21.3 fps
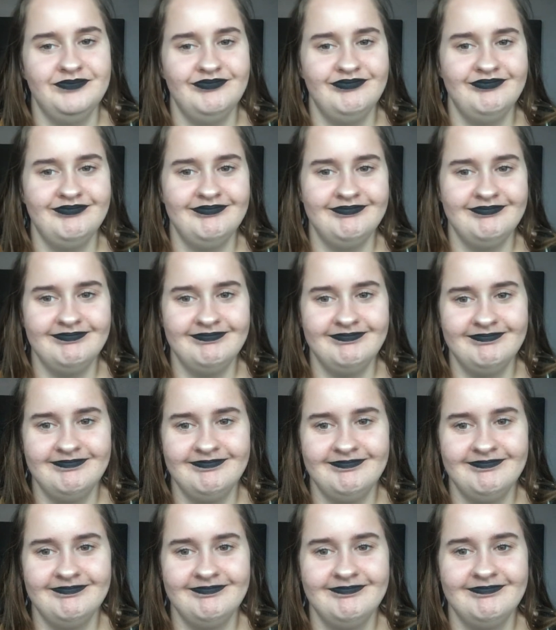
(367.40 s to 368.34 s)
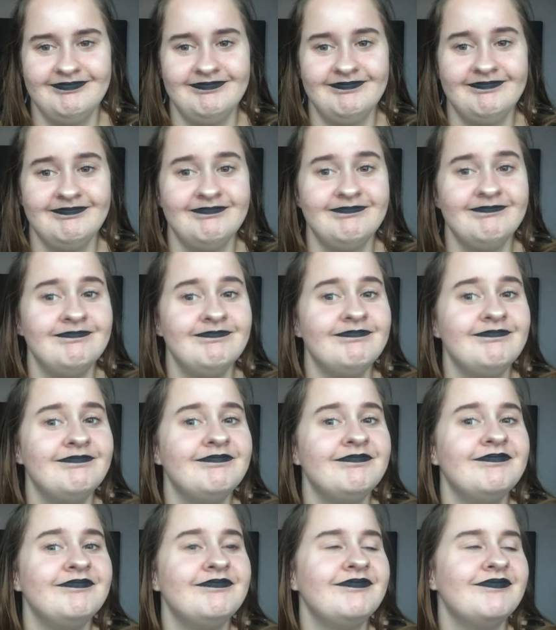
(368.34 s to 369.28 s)

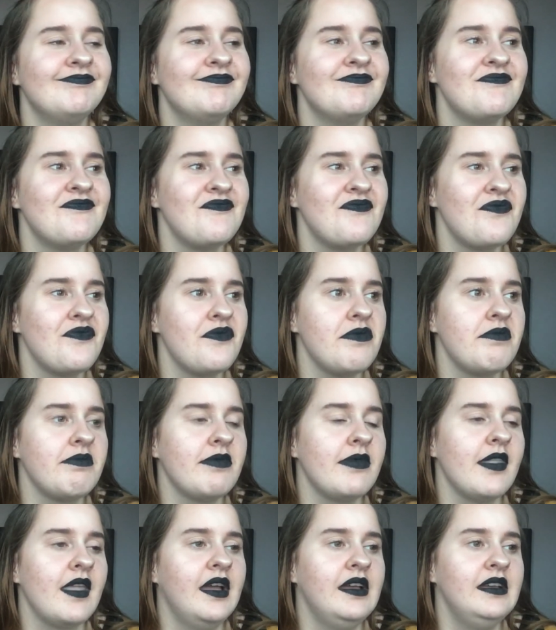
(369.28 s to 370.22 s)
No one is speaking in this clip.